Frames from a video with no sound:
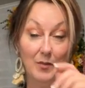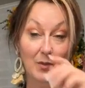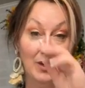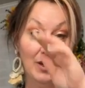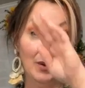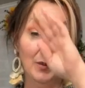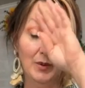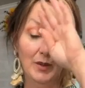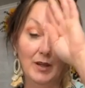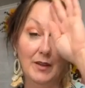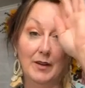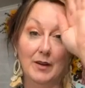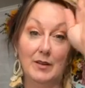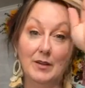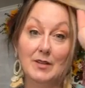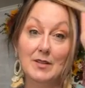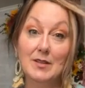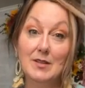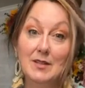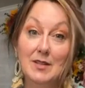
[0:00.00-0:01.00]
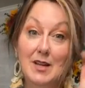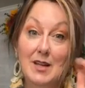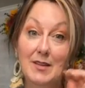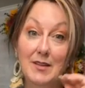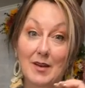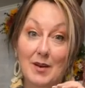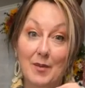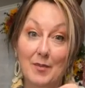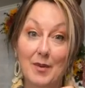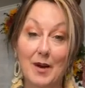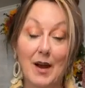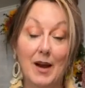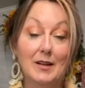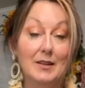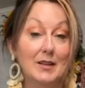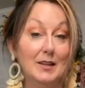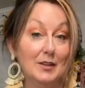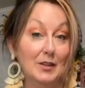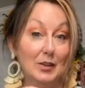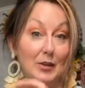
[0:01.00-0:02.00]
When I went in there to see them, I
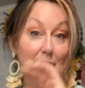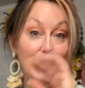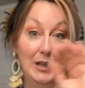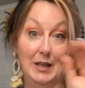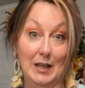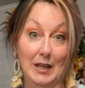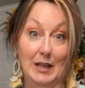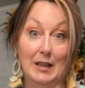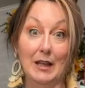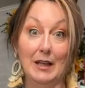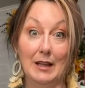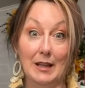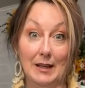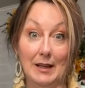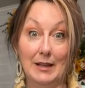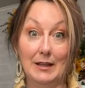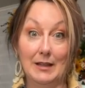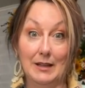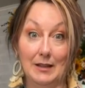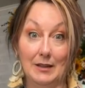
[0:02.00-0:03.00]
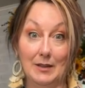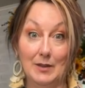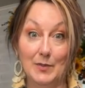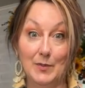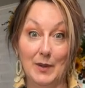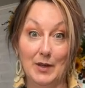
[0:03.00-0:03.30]
didn't look anything like I did in this